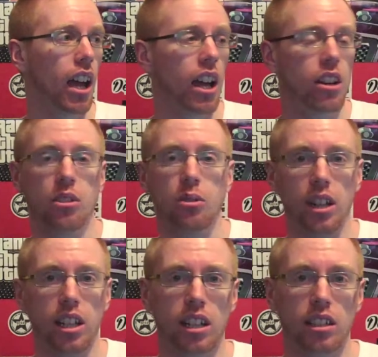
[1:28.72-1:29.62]
an
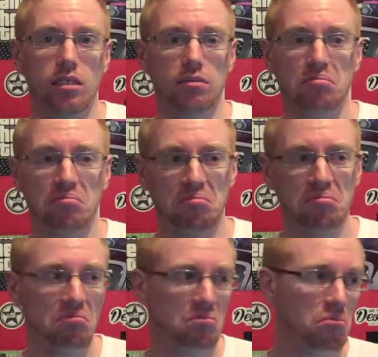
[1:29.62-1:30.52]
earthquake hits
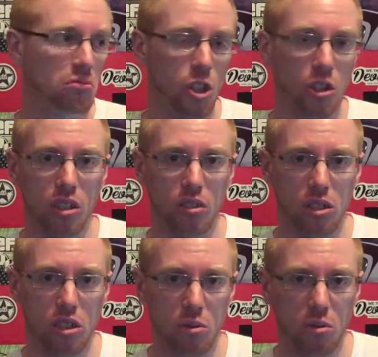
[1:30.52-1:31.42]
nothing
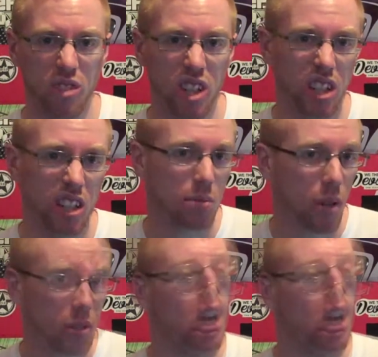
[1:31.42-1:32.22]
unusual really, I suppose.